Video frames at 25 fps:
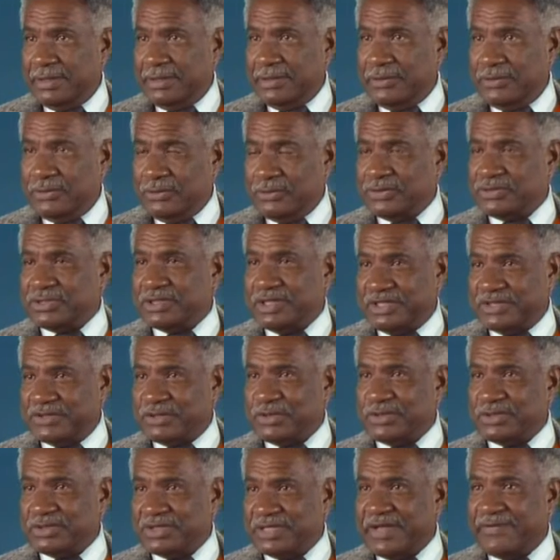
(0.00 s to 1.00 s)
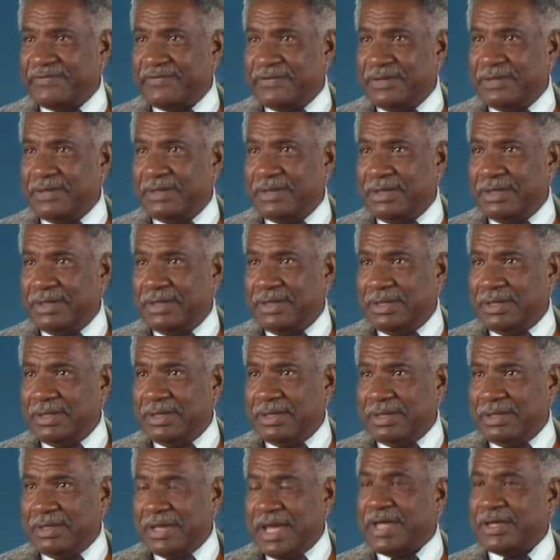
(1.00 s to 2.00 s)
or six or seven,
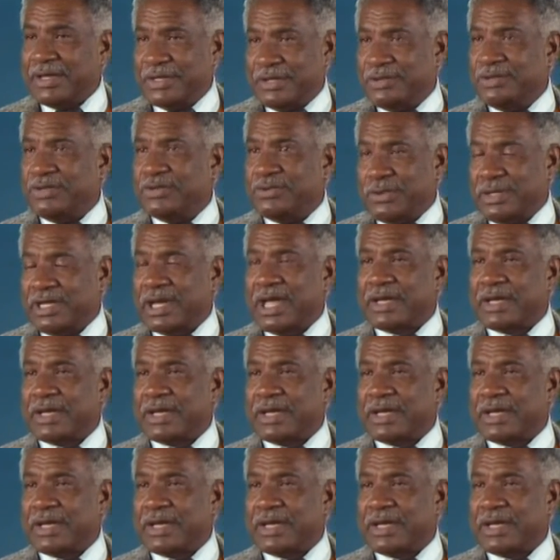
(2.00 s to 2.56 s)
I could do it.